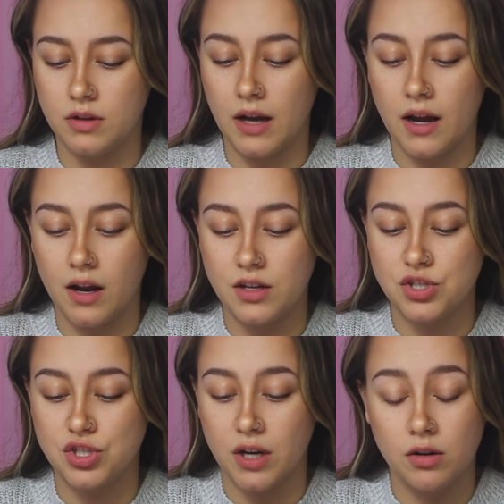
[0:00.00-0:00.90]
cat eye
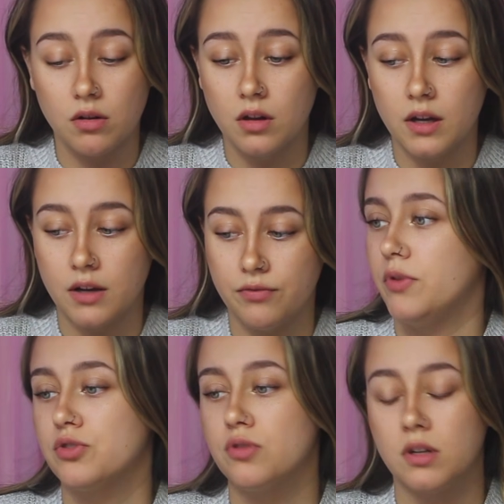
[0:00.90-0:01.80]
in general, if
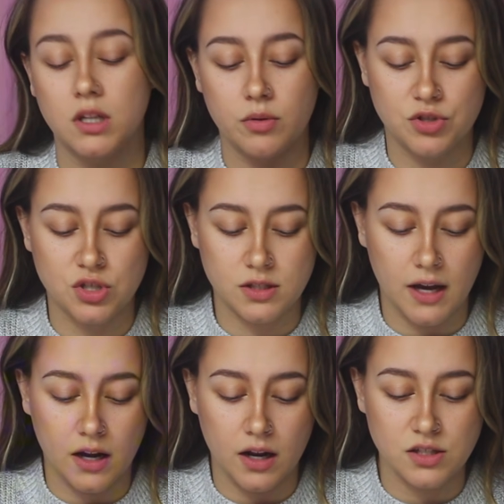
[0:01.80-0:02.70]
you're struggling with just
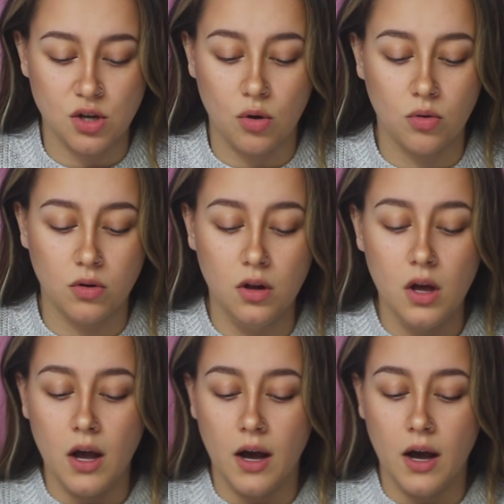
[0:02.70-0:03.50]
cat eye as a whole,